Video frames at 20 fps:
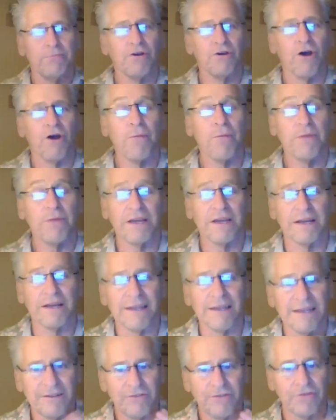
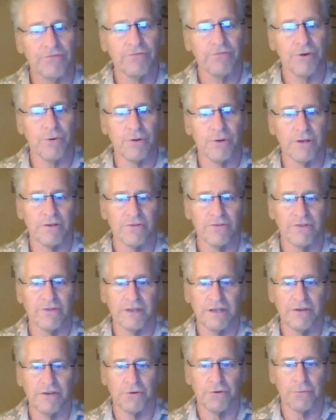coming into focus
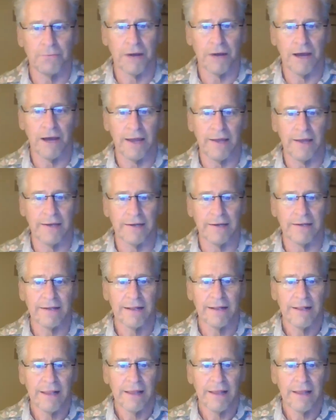in your mind.